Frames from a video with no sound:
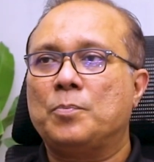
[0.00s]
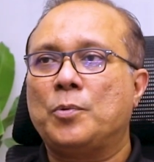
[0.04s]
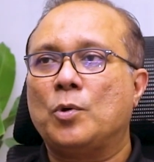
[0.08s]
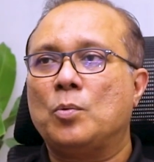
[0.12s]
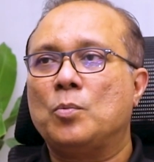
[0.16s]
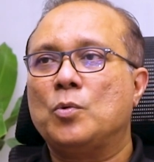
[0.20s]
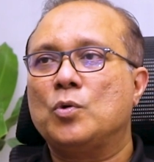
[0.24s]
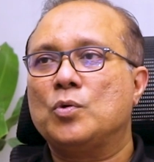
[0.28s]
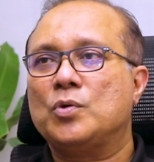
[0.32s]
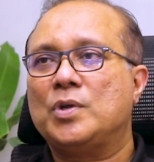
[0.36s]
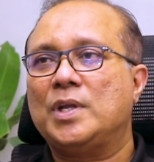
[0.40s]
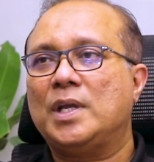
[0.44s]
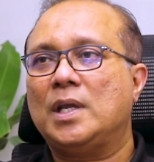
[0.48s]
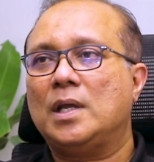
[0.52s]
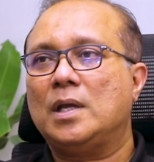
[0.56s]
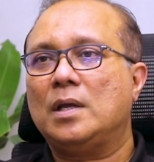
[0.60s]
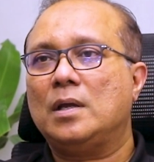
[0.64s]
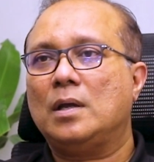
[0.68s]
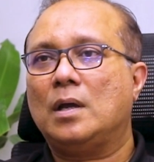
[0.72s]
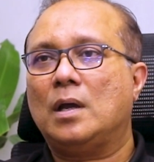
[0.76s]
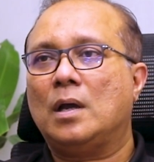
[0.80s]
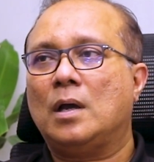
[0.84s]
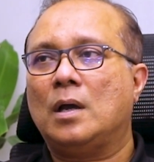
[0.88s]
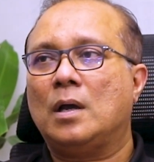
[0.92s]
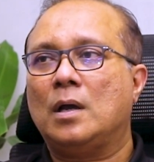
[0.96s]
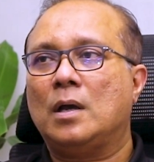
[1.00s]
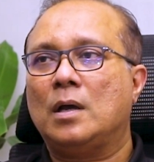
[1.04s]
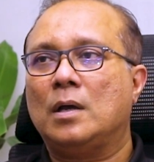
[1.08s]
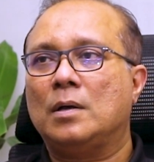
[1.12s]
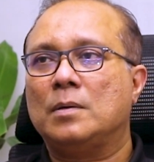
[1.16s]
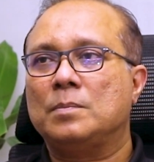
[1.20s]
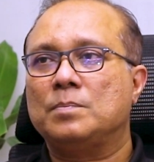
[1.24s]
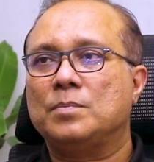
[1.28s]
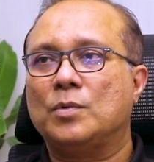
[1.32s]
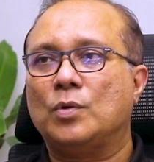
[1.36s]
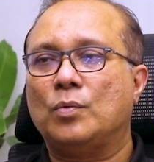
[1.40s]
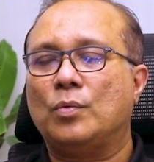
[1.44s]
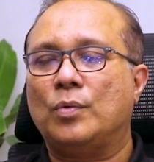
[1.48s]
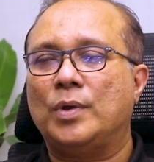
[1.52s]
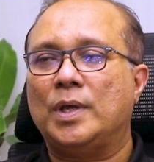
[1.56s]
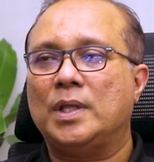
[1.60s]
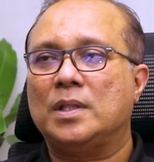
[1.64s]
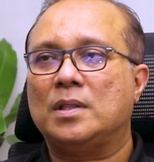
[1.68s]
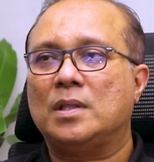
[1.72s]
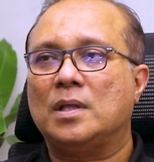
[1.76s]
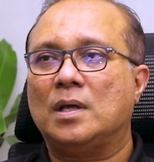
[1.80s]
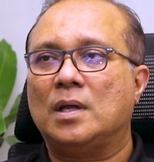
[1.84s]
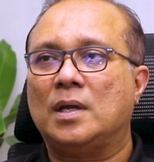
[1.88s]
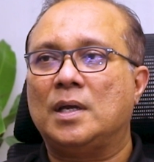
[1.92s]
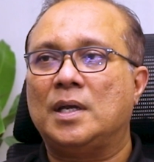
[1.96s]
promoting
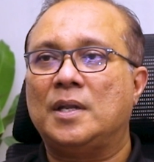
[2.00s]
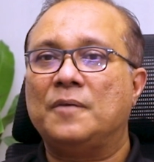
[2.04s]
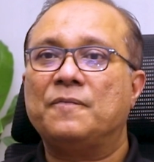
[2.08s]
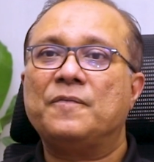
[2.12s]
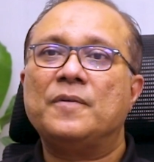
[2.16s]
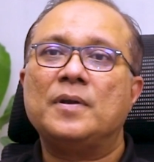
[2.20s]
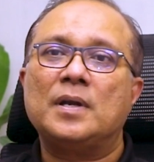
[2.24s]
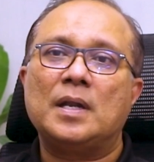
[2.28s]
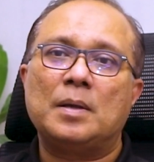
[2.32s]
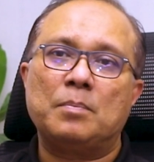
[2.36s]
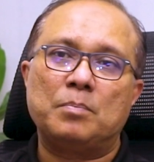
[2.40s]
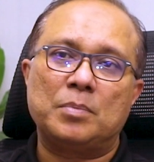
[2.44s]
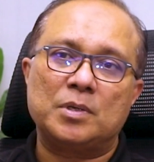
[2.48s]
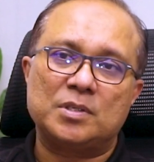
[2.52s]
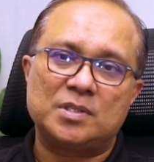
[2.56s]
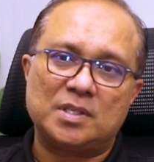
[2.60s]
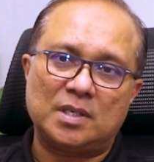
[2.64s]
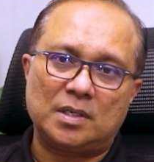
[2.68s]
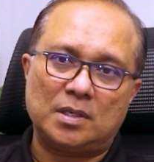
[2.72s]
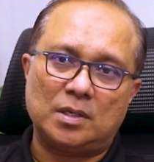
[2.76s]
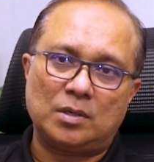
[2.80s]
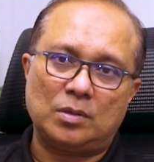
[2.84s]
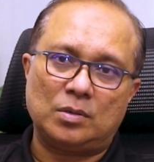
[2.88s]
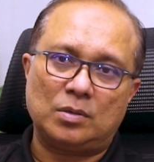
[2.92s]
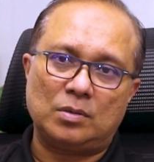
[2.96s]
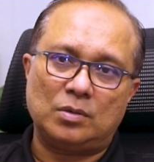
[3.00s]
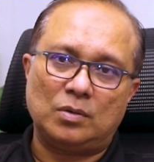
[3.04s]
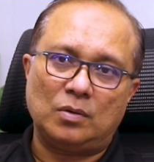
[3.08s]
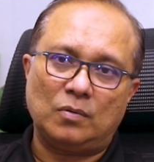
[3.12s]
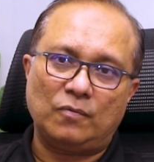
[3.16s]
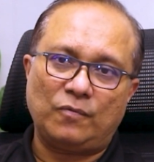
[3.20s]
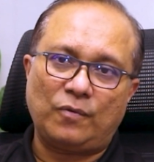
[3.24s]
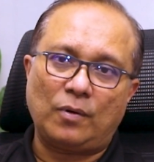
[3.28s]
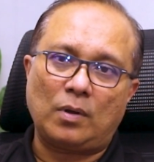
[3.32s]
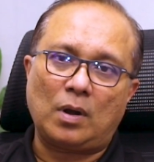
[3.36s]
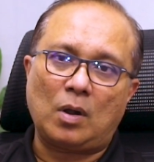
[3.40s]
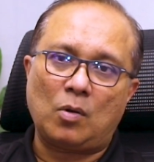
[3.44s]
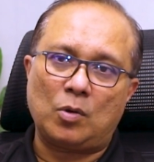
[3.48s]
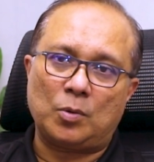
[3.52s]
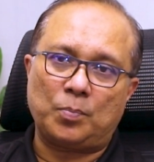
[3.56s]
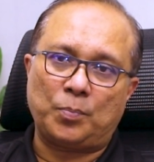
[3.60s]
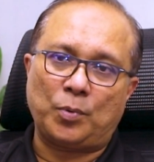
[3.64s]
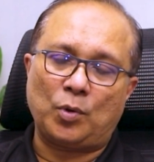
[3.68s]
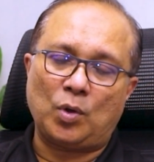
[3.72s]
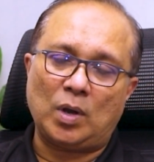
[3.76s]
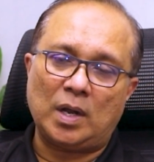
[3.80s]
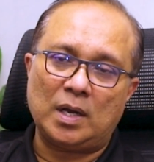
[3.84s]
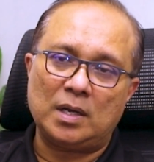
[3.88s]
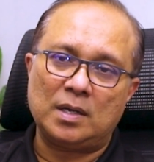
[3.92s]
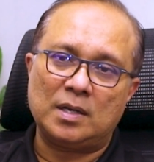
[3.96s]
with a different ambassador for our
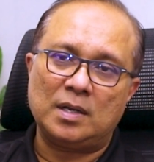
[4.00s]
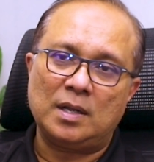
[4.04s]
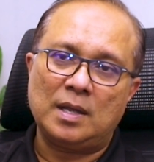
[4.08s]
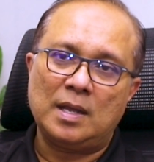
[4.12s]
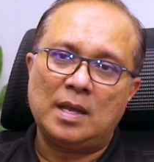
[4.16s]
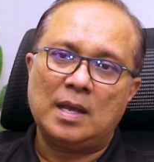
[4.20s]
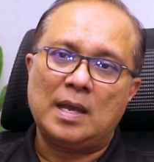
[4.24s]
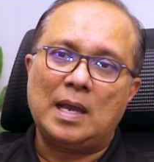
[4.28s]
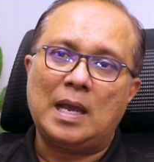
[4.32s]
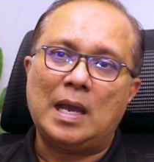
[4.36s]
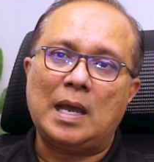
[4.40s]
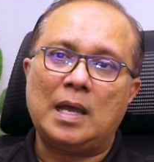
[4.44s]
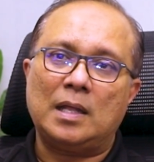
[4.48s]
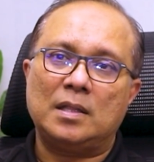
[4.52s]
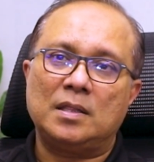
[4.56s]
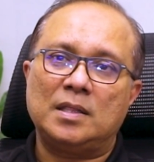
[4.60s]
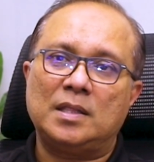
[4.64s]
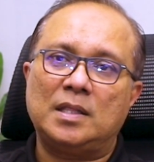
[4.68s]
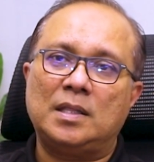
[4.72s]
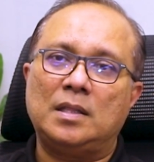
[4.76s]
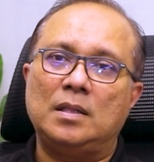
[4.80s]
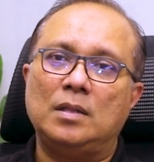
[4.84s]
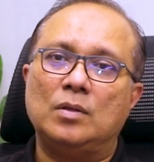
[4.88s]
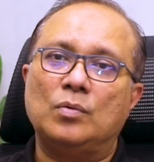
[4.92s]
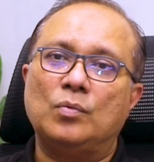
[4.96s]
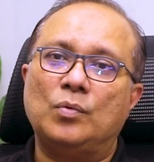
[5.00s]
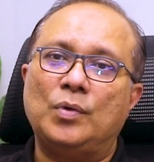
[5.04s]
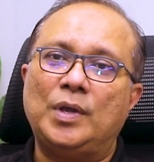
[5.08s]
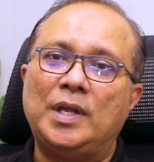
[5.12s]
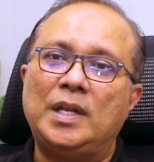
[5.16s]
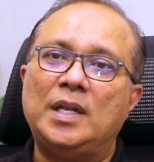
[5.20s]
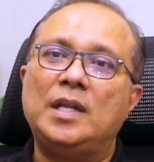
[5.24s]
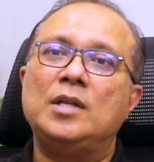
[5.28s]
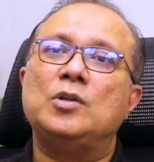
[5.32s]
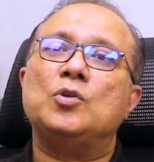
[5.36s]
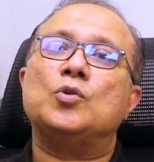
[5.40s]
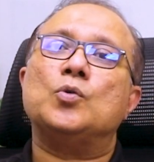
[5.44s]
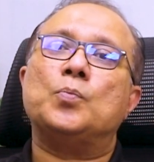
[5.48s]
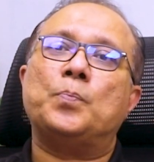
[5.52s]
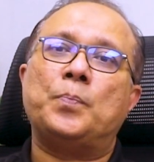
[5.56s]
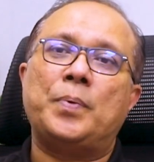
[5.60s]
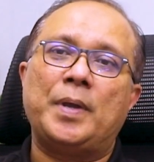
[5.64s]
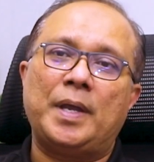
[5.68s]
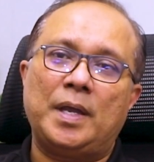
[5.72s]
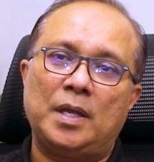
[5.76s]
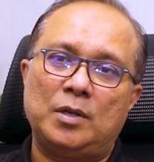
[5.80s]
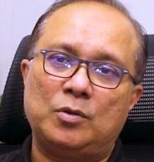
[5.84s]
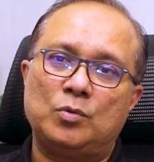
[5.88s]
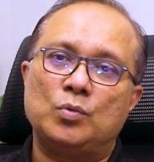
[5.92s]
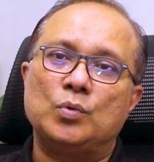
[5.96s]
product, and we need to
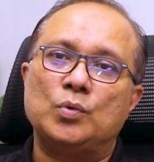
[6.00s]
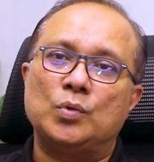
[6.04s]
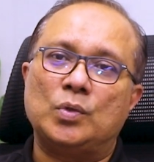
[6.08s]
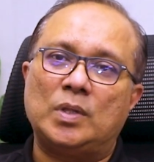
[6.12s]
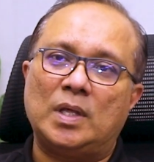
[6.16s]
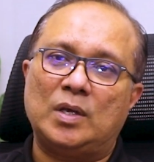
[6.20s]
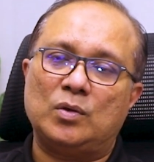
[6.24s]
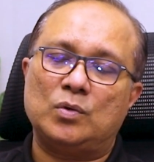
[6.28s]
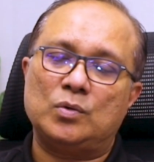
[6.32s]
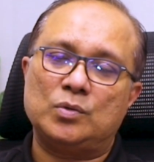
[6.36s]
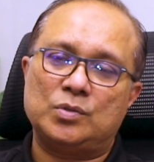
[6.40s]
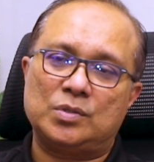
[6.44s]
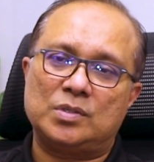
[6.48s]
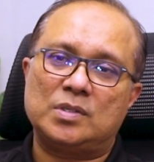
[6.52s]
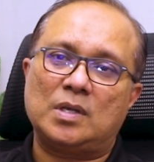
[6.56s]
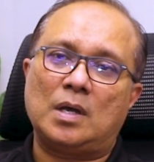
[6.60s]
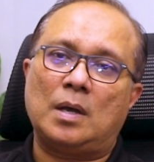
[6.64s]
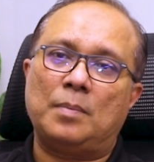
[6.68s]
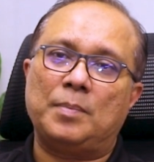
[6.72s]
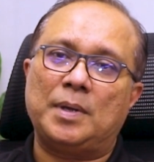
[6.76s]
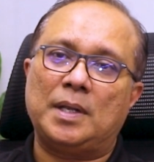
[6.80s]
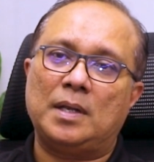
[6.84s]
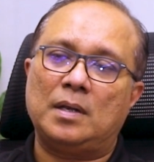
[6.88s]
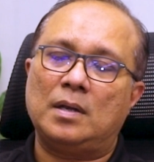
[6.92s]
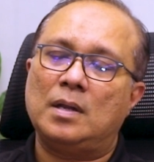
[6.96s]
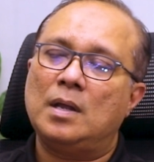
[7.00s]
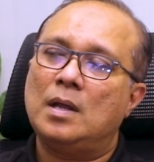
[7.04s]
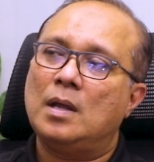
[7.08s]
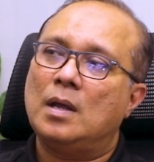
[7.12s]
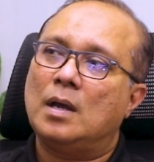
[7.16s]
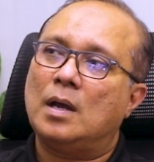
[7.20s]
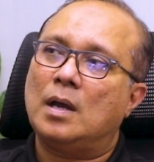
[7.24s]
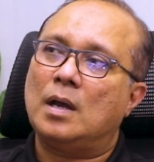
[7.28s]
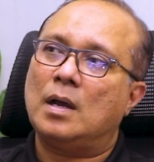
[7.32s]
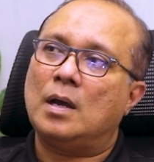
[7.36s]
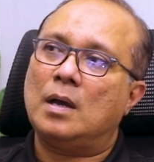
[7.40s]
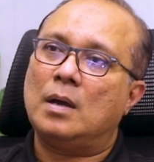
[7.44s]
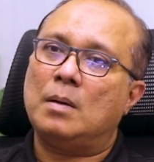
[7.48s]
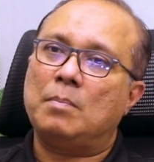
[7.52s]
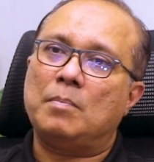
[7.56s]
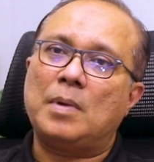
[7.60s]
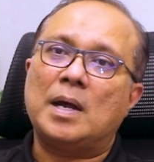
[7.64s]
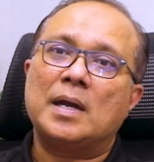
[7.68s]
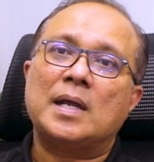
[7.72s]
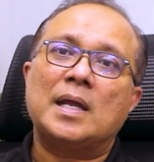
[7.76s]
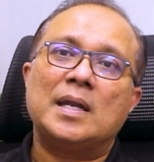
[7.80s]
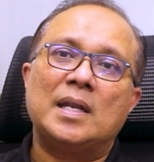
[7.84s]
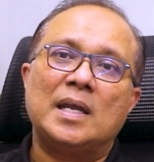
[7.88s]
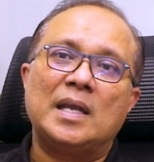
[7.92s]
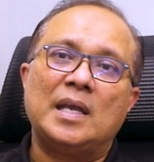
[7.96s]
pay to those
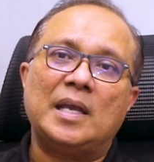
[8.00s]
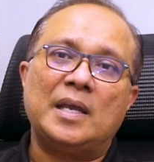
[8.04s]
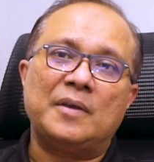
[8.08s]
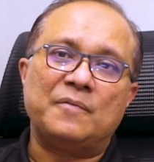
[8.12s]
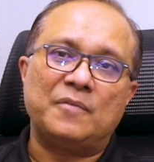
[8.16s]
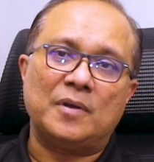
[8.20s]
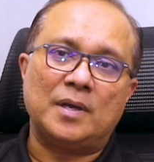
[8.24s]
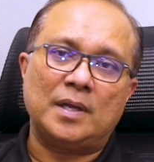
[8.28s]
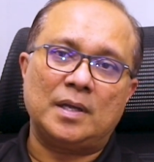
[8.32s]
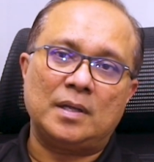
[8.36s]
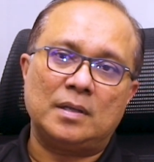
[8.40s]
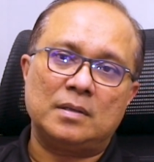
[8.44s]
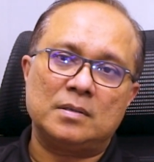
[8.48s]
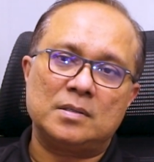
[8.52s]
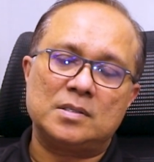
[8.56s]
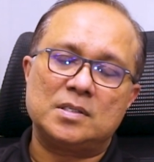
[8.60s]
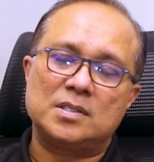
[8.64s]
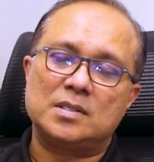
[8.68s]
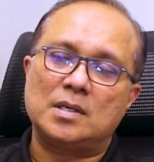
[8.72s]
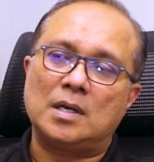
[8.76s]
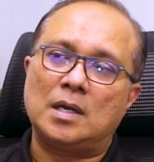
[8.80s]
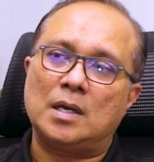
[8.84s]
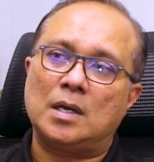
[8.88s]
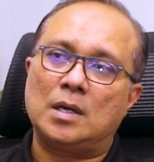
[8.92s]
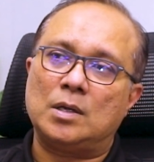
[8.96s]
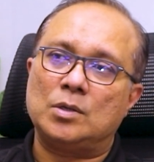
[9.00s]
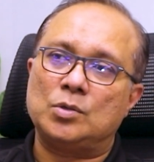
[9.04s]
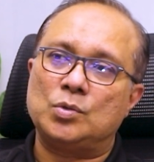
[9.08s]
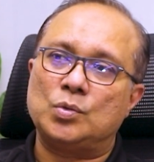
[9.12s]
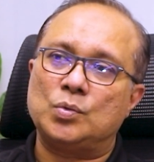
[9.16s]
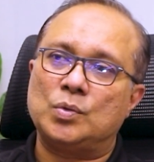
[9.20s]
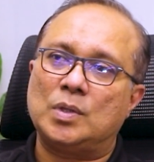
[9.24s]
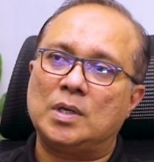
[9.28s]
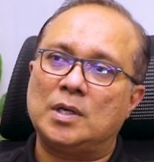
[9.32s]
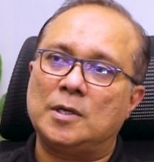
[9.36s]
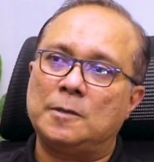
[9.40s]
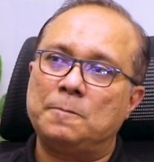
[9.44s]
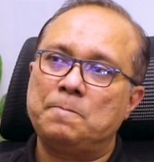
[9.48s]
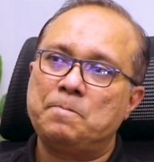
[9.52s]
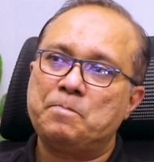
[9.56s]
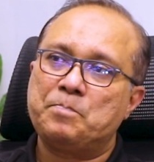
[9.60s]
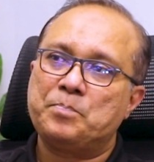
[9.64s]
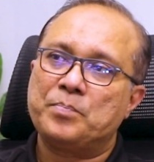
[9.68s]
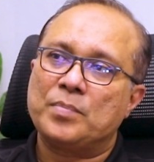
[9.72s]
marketing events, to the